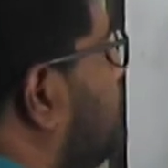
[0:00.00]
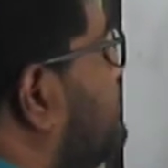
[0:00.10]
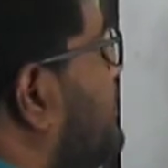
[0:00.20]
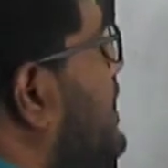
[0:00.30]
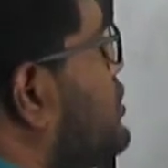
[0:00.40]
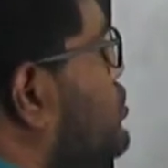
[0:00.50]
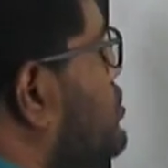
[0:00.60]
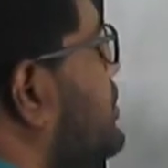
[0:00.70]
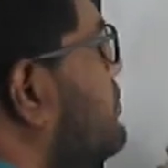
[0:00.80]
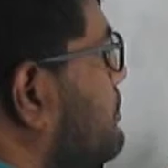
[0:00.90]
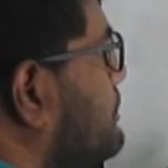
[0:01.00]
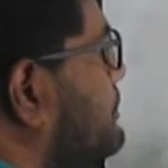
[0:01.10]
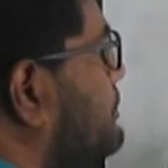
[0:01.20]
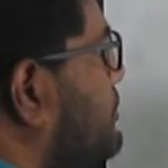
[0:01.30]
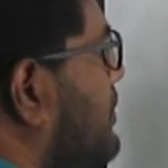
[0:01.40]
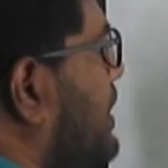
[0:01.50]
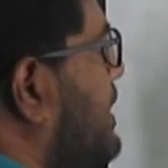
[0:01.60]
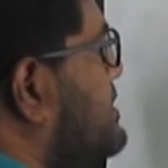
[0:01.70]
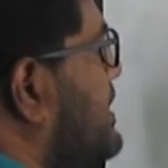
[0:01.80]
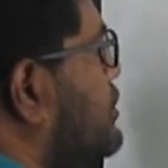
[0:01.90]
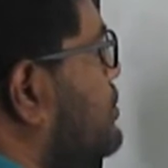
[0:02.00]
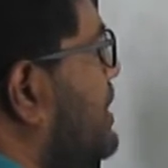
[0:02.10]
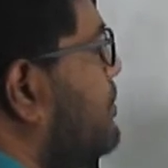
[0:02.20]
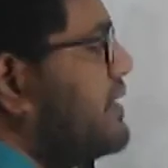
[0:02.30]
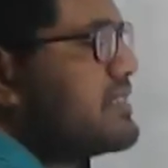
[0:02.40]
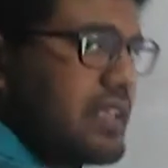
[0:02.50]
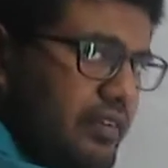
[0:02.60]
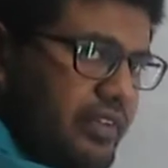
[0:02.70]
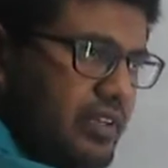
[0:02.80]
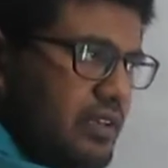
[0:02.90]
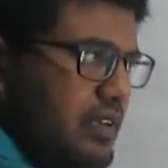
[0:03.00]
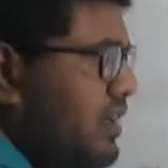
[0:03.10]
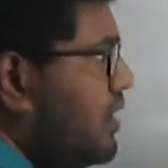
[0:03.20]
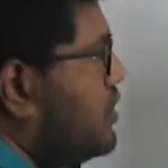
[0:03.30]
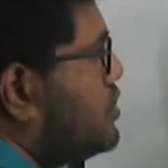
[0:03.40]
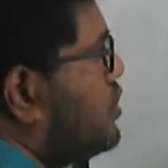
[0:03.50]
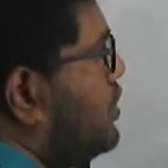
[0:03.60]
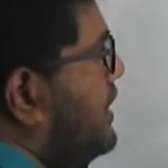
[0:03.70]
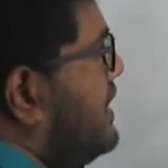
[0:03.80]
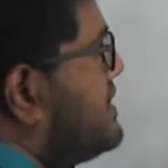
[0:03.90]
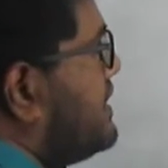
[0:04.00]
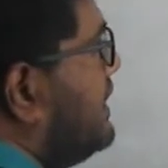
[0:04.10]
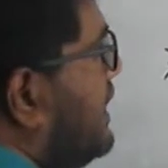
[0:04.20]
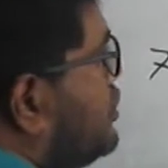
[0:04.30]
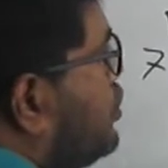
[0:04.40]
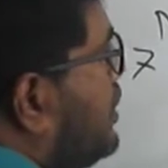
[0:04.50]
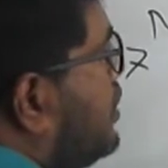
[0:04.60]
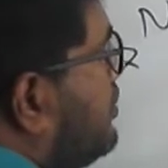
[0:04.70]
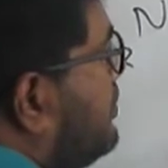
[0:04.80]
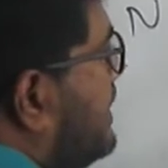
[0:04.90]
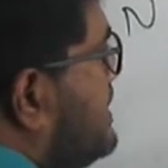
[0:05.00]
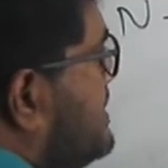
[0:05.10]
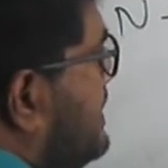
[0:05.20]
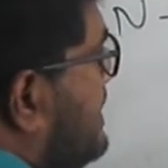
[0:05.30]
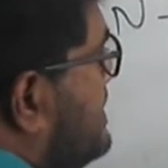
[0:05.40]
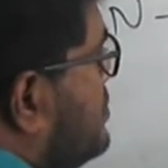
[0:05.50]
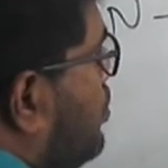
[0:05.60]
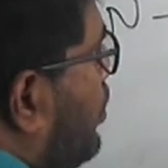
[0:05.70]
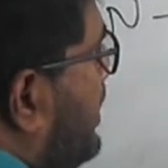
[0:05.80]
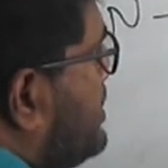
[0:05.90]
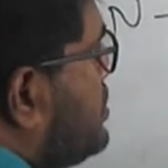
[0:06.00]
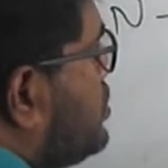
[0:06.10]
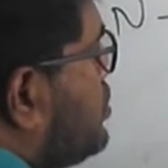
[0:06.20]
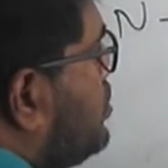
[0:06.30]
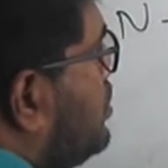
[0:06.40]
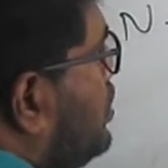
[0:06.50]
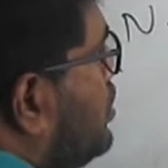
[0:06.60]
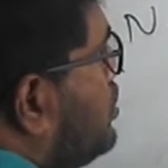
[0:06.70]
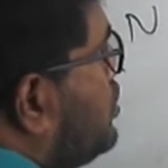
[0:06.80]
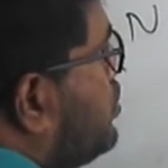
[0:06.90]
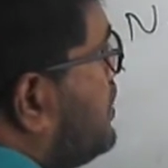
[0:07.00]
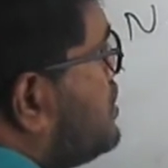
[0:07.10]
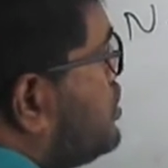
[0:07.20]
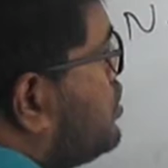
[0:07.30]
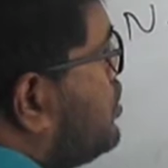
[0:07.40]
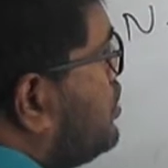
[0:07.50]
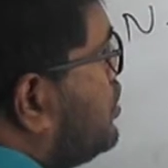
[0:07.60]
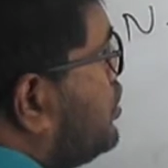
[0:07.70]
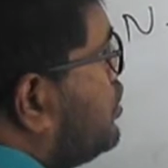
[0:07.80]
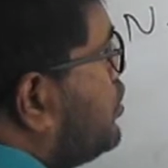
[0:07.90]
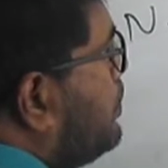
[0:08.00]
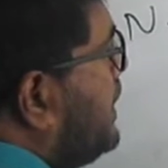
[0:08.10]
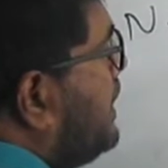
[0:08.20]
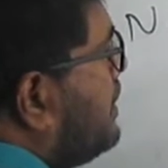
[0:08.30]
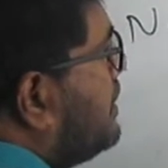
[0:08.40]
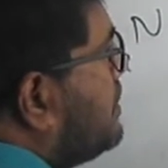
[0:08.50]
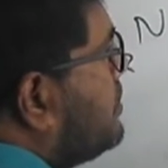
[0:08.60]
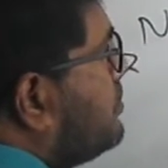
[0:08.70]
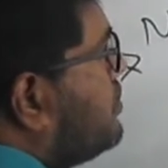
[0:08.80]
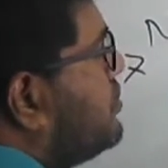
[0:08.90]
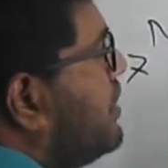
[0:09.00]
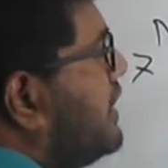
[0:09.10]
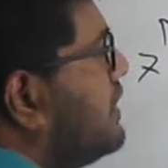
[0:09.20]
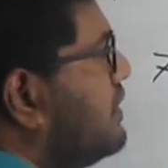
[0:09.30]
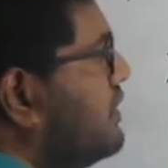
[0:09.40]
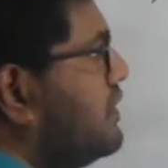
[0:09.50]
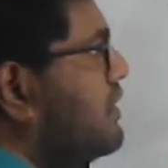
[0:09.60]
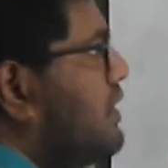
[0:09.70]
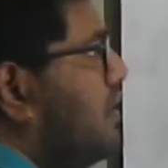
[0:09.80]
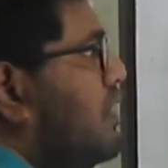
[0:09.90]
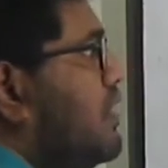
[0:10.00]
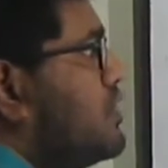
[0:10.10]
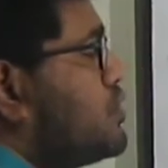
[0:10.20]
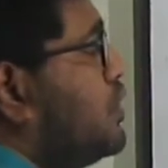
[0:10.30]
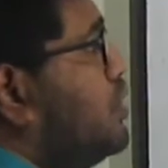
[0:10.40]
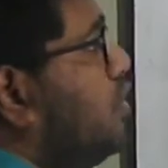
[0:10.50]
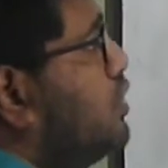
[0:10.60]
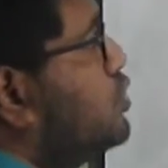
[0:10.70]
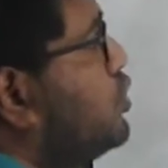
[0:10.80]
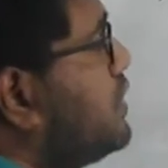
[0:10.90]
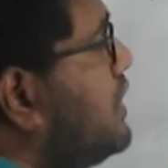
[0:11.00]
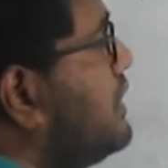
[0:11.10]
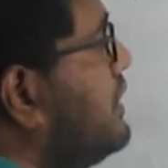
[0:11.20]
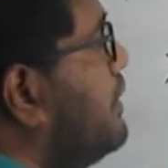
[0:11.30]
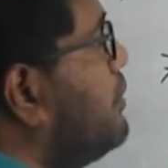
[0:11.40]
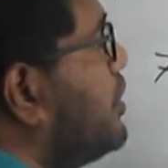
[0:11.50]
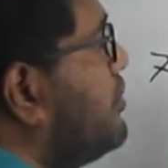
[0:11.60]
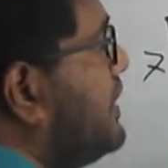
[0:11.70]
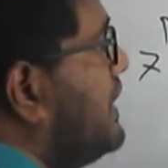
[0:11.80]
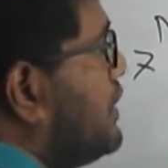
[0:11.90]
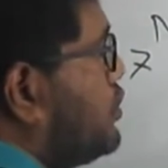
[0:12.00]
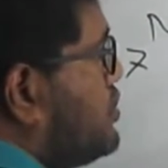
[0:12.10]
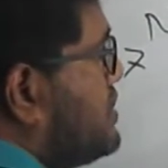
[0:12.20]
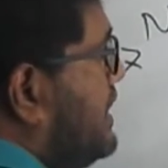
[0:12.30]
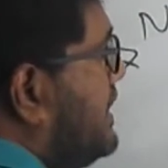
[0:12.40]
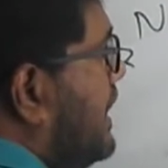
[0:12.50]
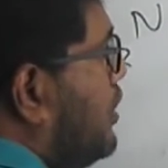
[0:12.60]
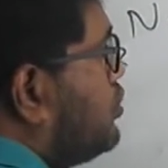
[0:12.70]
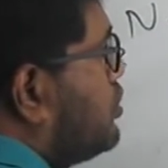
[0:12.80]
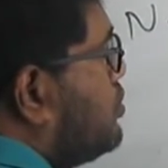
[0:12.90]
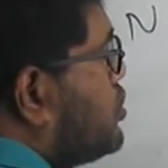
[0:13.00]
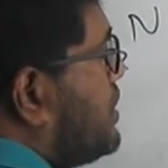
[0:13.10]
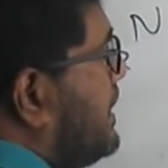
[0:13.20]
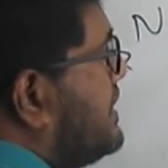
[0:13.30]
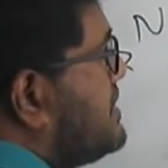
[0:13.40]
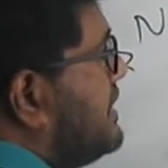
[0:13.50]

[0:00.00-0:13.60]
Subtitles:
nitrogen. Its atomic number is 7. So its electronic configuration is 1s2, 2s2, 2p, 3. So total number of electrons in outermost energy